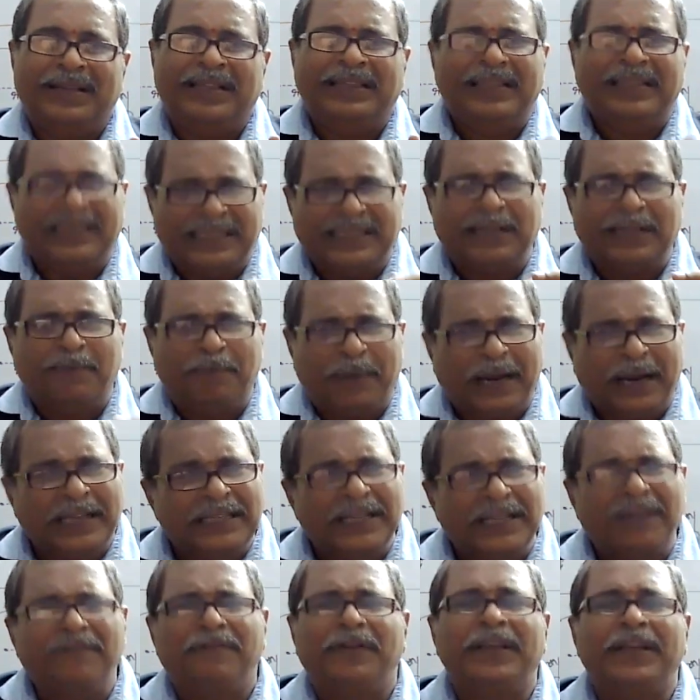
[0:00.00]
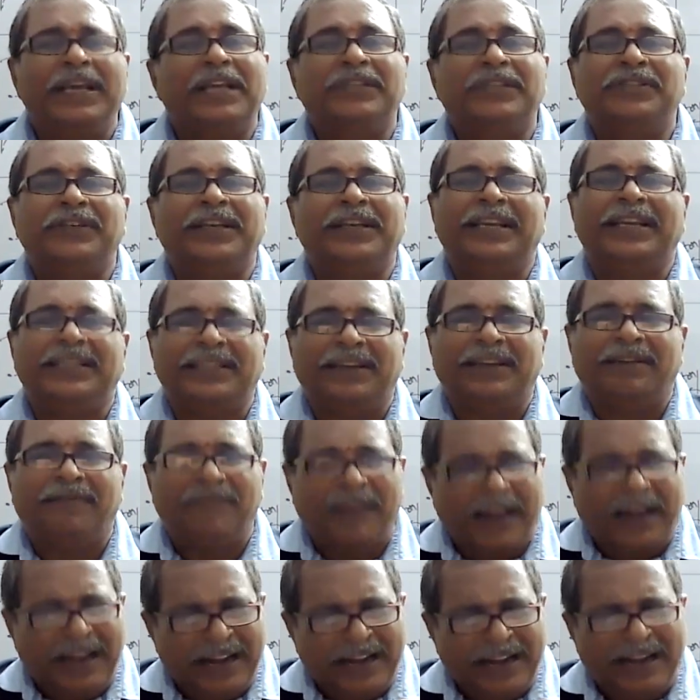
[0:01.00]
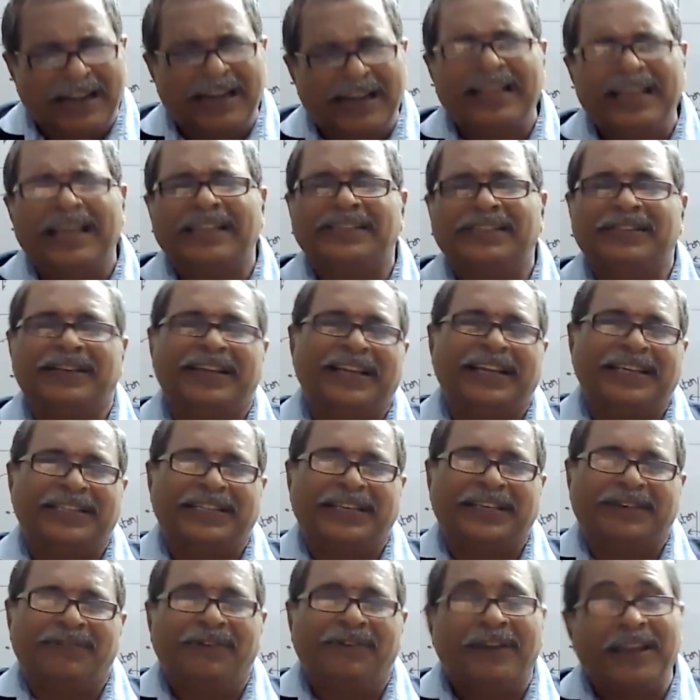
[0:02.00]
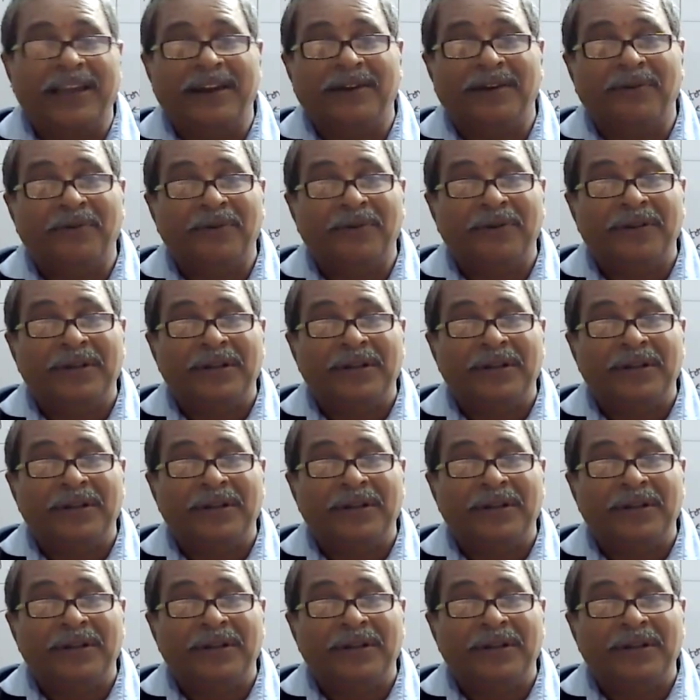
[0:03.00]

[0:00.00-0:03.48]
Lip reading: This is a pressure-free education, friendly education. Okay?